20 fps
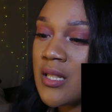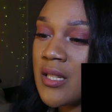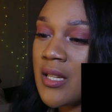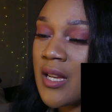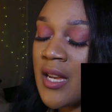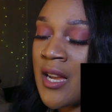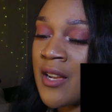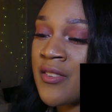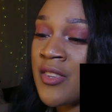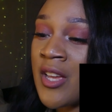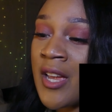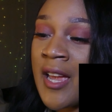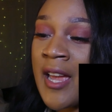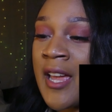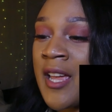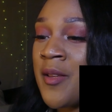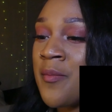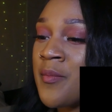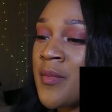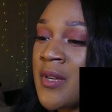After
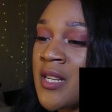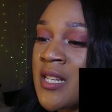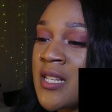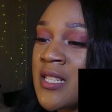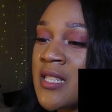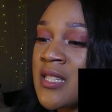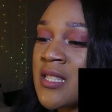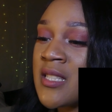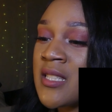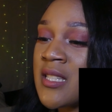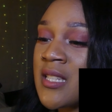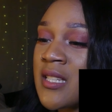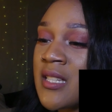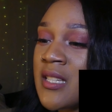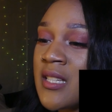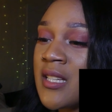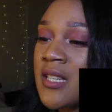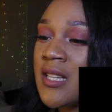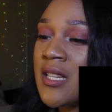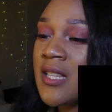8 minutes,
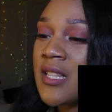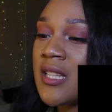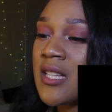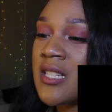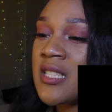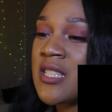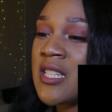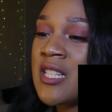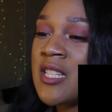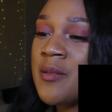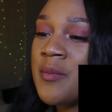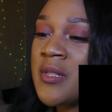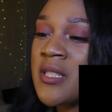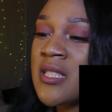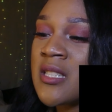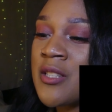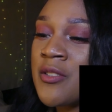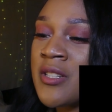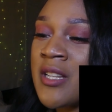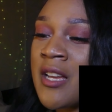they seem to be
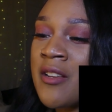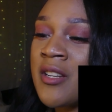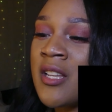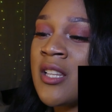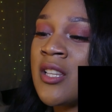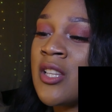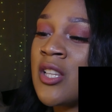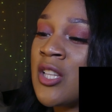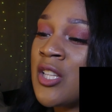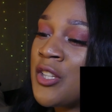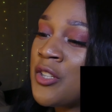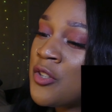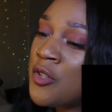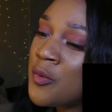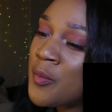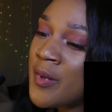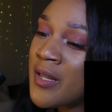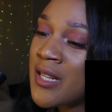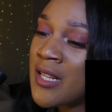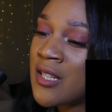slowed down a
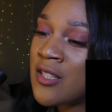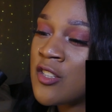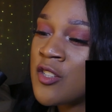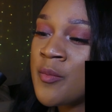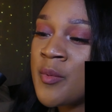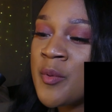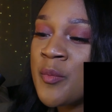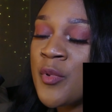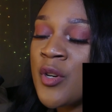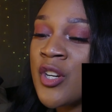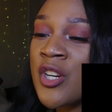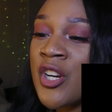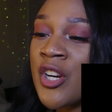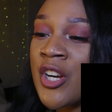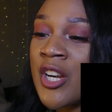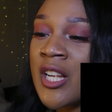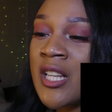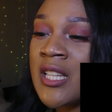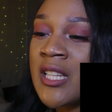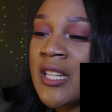little bit more
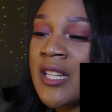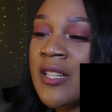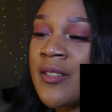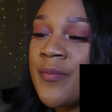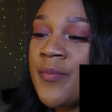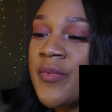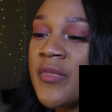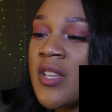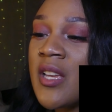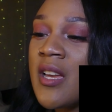curling.